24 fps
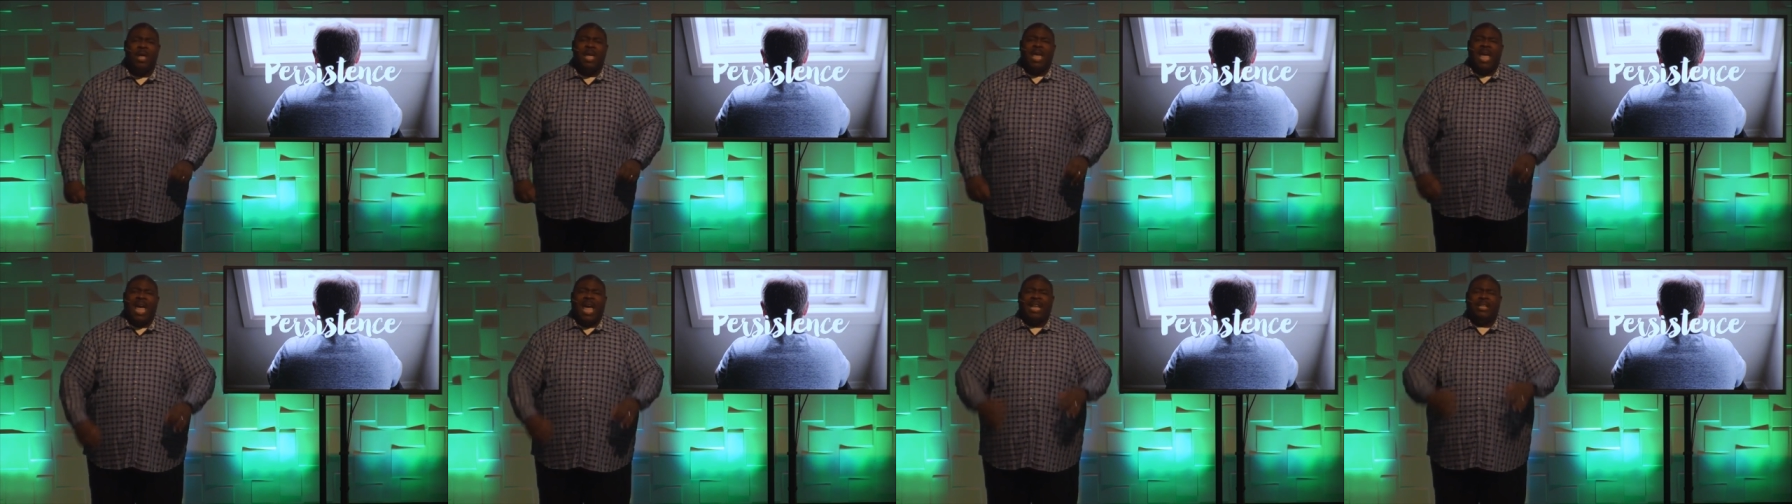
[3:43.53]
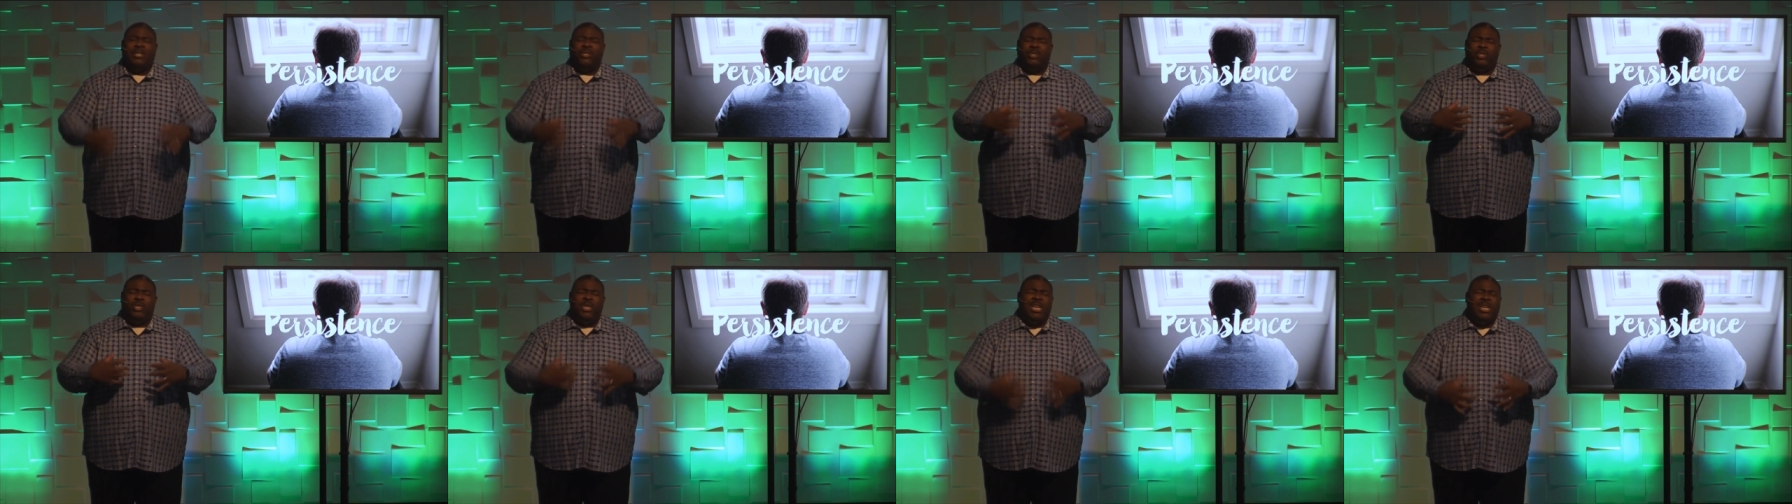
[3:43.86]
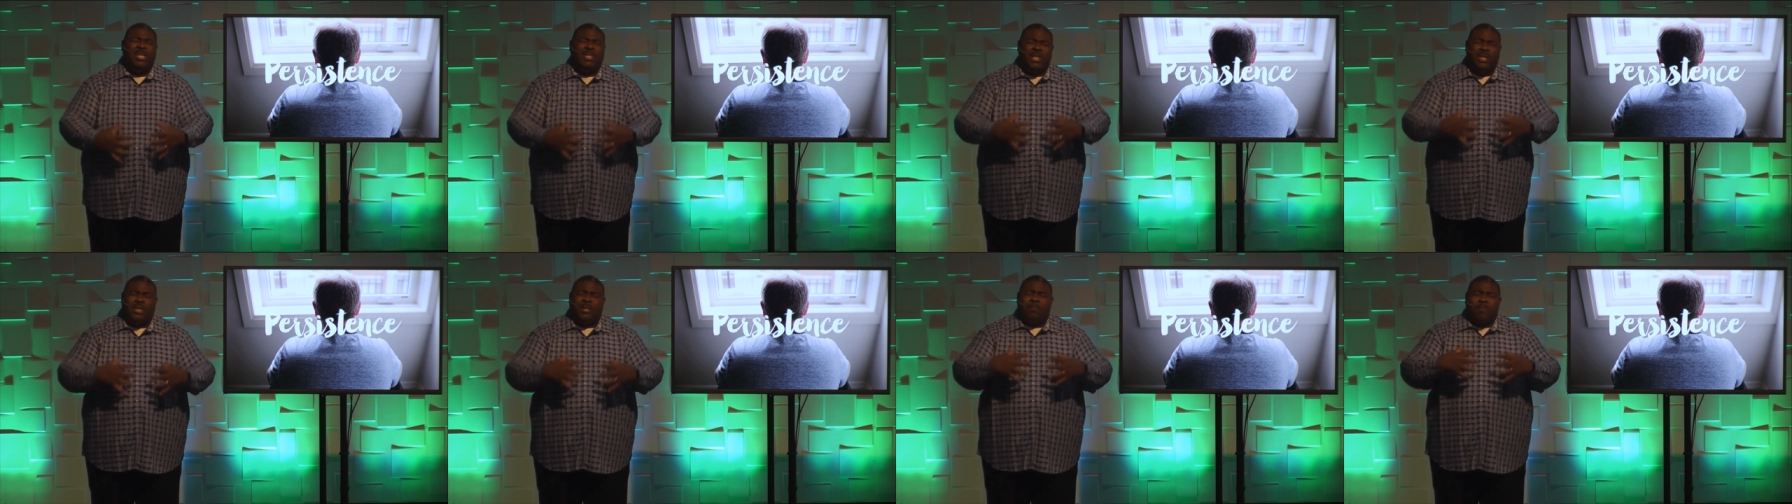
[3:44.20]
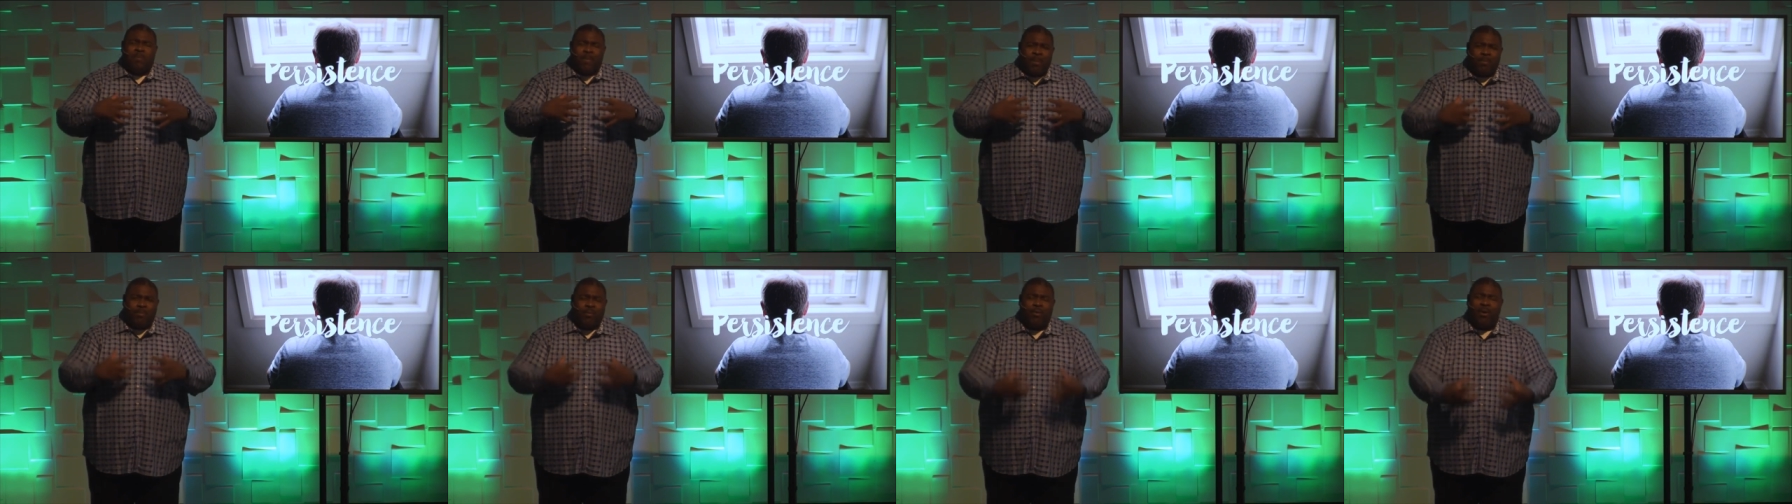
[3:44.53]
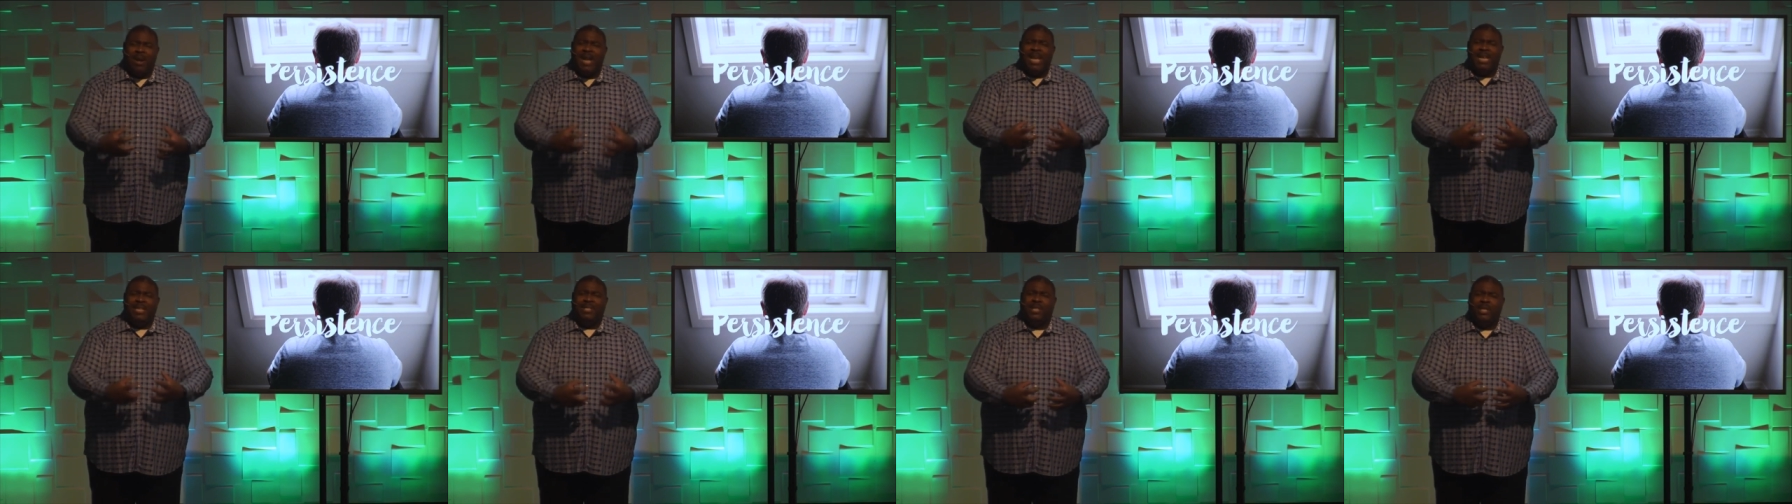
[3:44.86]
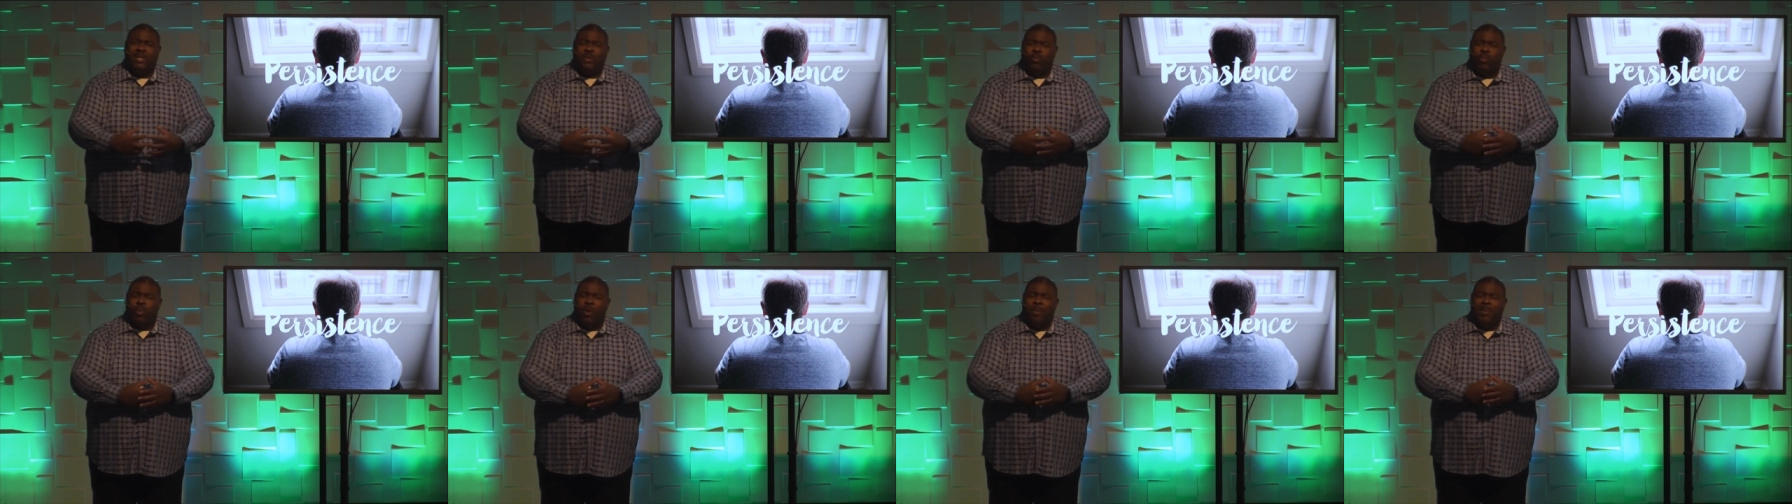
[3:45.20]
And Jesus praised
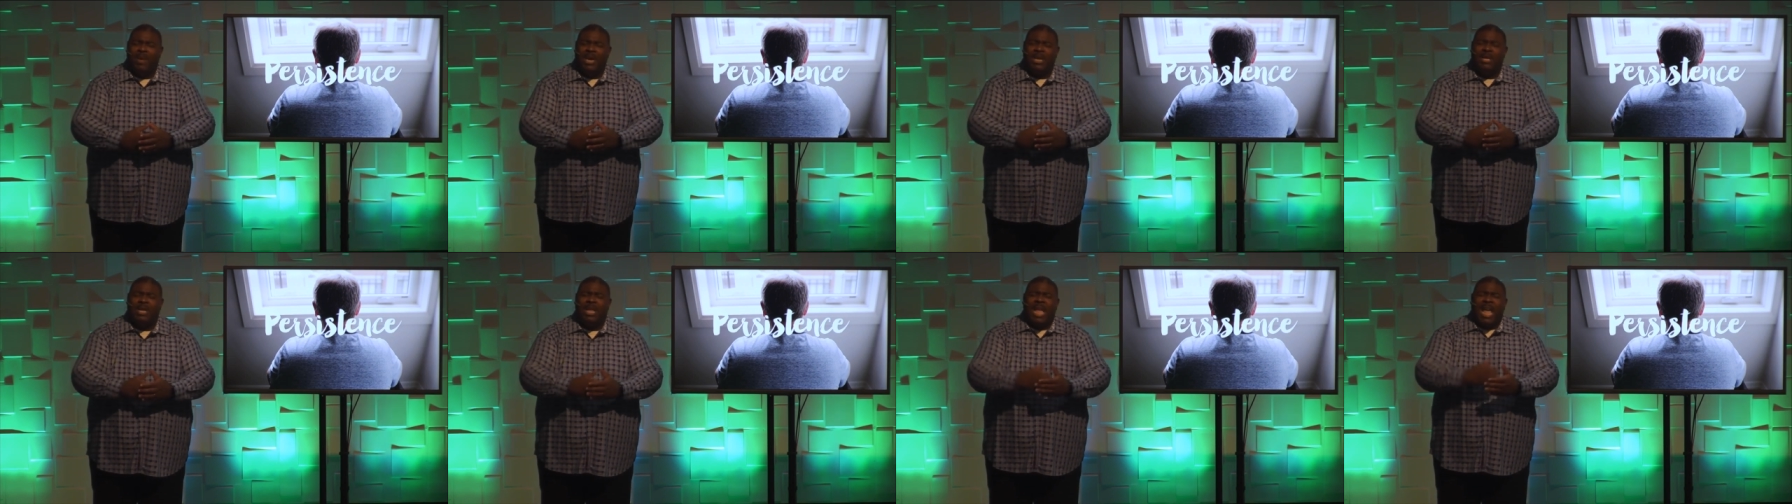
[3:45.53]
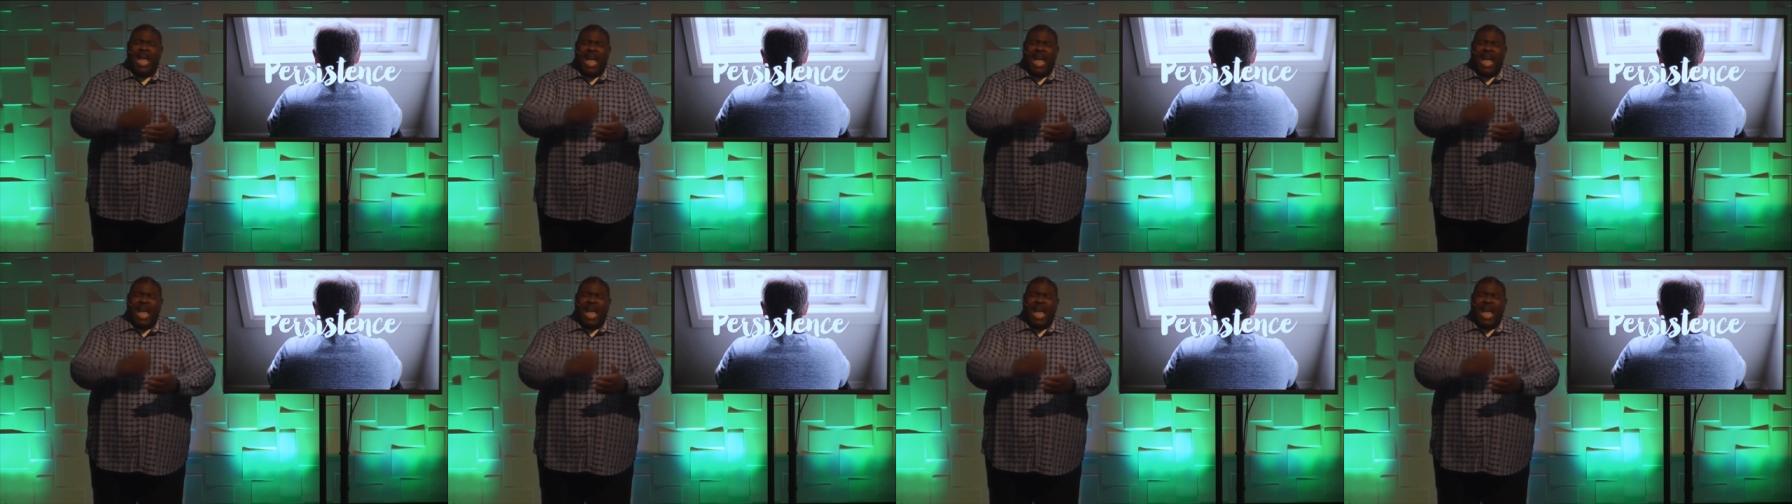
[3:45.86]
this woman and,